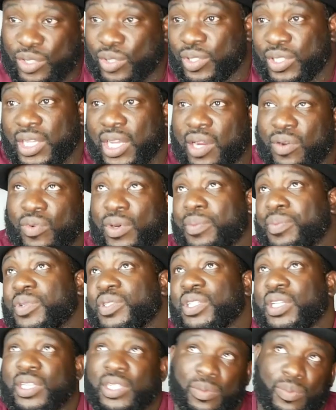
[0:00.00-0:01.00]
Oya
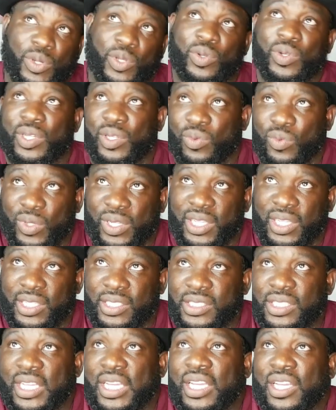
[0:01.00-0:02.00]
represent the blowing
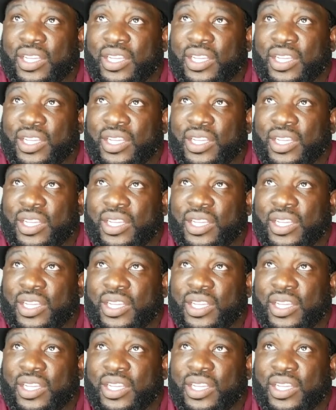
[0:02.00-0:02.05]
winds.